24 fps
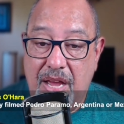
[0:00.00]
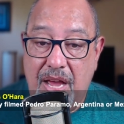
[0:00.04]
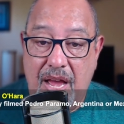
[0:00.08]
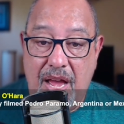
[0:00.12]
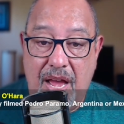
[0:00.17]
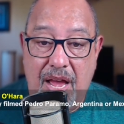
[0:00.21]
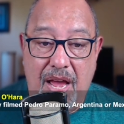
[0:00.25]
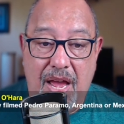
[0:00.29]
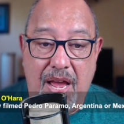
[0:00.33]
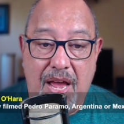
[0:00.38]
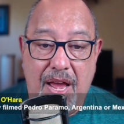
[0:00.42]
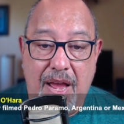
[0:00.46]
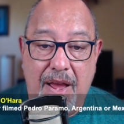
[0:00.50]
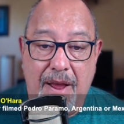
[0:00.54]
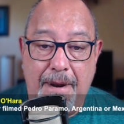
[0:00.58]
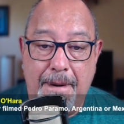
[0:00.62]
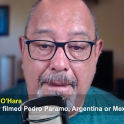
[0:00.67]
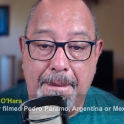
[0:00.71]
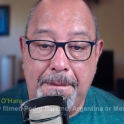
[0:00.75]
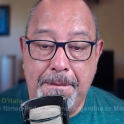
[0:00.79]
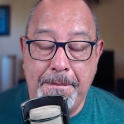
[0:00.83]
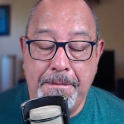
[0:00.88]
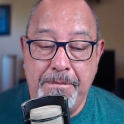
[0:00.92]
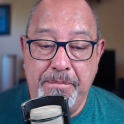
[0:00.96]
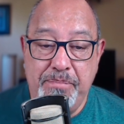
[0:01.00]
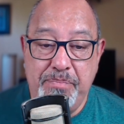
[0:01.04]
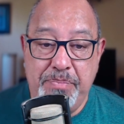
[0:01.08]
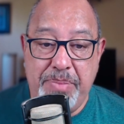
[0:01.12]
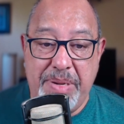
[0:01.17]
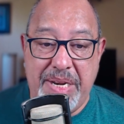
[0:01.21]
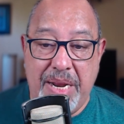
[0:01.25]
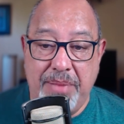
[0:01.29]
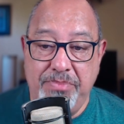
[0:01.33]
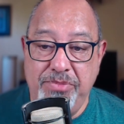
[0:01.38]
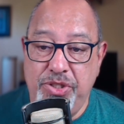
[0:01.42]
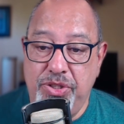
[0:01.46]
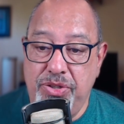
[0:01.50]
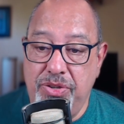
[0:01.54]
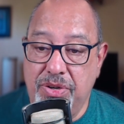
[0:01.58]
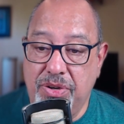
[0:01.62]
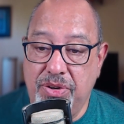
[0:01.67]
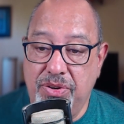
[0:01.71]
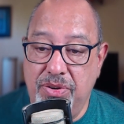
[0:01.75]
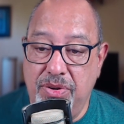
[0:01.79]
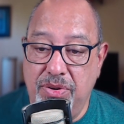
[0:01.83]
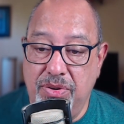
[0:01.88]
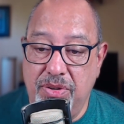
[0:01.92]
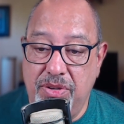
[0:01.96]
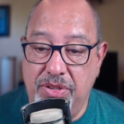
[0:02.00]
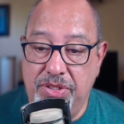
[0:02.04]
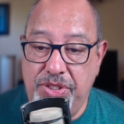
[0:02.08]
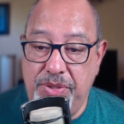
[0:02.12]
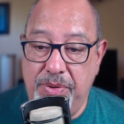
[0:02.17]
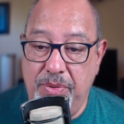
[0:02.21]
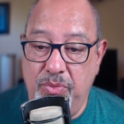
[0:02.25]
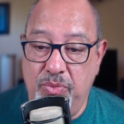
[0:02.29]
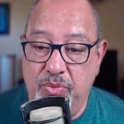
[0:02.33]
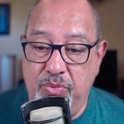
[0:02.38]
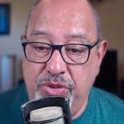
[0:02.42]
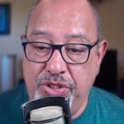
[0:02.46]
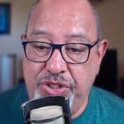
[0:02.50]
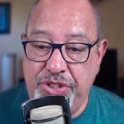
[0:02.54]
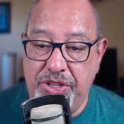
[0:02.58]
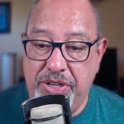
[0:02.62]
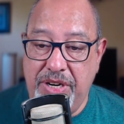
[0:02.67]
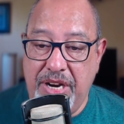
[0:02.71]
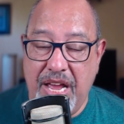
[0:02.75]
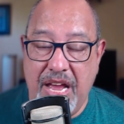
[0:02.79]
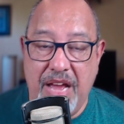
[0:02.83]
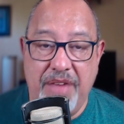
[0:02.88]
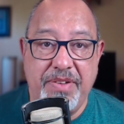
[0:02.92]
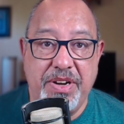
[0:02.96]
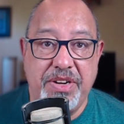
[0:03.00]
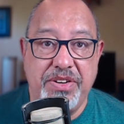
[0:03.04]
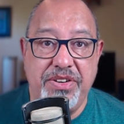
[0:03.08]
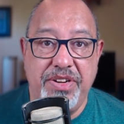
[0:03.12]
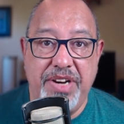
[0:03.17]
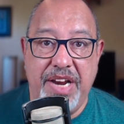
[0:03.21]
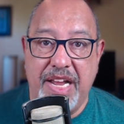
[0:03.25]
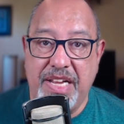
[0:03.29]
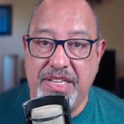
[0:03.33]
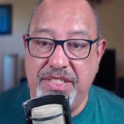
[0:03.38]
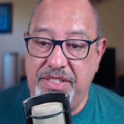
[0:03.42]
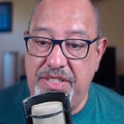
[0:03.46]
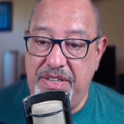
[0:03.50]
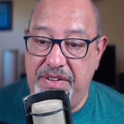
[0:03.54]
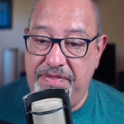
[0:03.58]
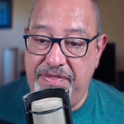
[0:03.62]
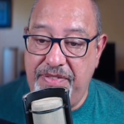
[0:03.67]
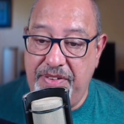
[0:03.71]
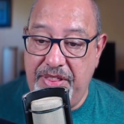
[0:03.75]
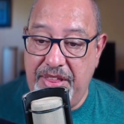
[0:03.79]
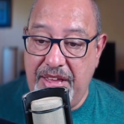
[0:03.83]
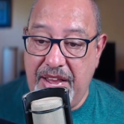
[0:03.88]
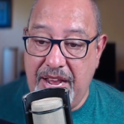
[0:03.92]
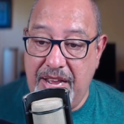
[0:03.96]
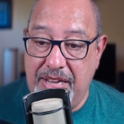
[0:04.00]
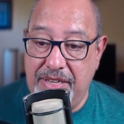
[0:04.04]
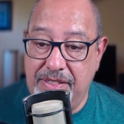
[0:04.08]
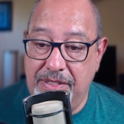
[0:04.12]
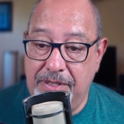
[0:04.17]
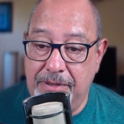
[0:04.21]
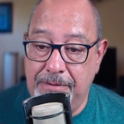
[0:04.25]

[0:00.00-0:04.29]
But I'm sure Google should have a good answer for that.